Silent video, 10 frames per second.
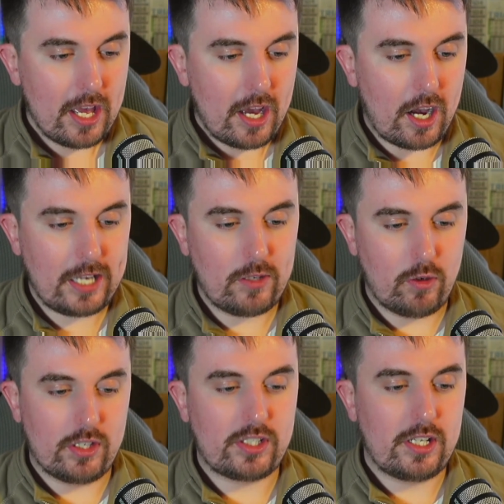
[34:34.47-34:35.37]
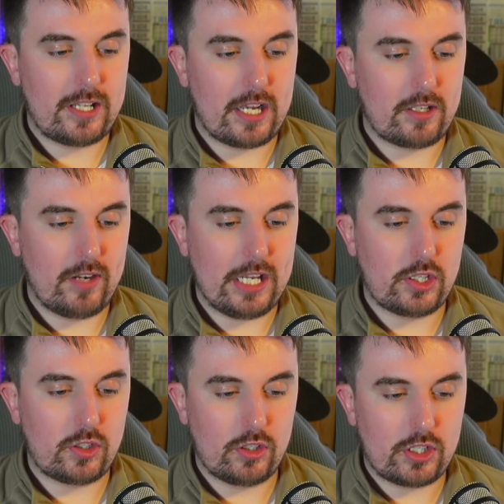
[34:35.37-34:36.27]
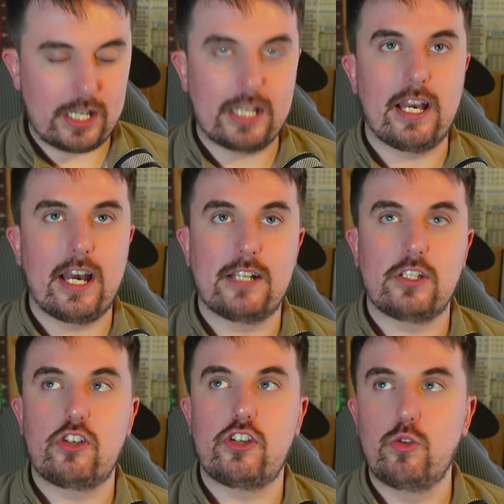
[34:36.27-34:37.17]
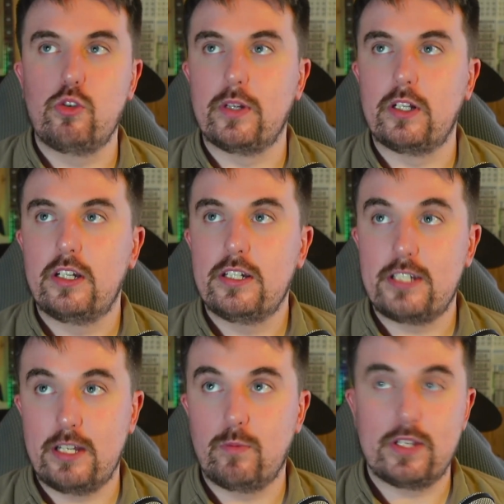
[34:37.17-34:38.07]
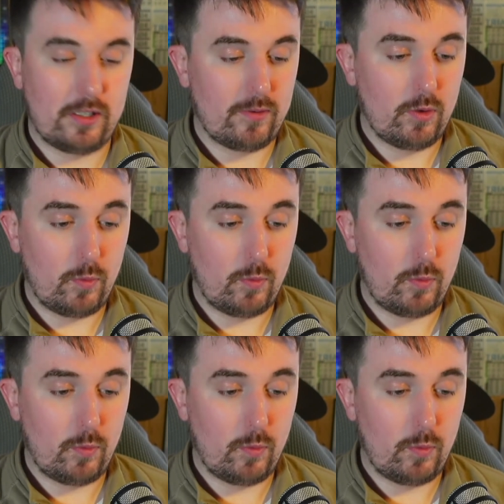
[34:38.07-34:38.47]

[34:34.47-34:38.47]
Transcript: I noticed that there is such thing as a tunable tin whistle, which